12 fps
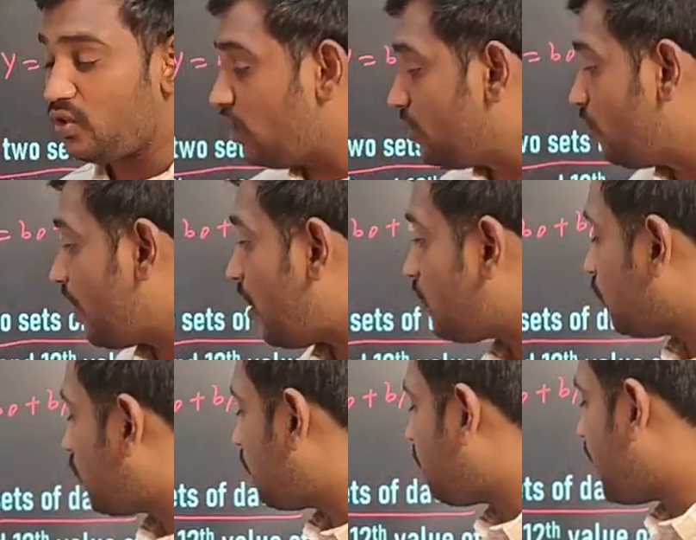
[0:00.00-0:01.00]
So you have
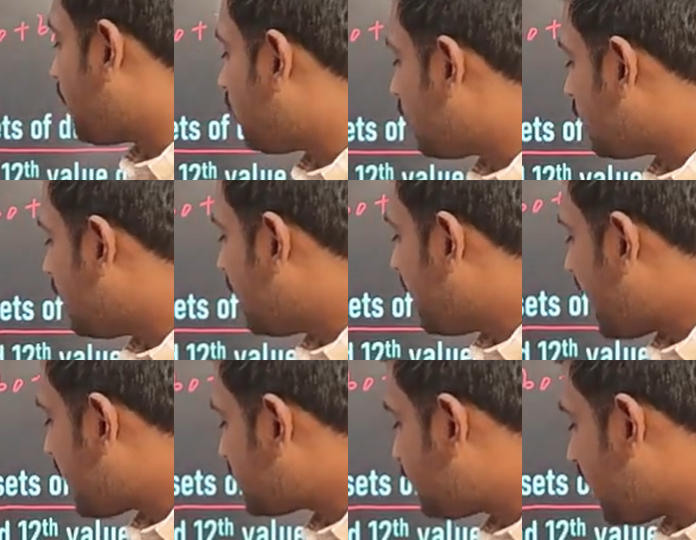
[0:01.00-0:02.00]
to find out
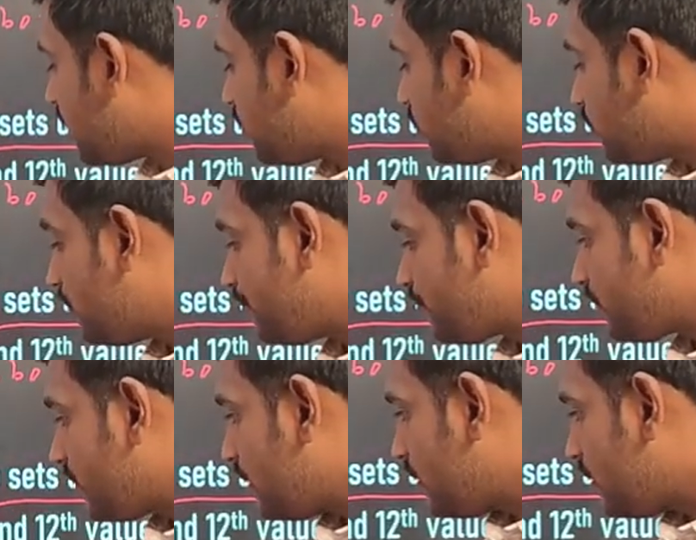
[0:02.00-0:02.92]
x value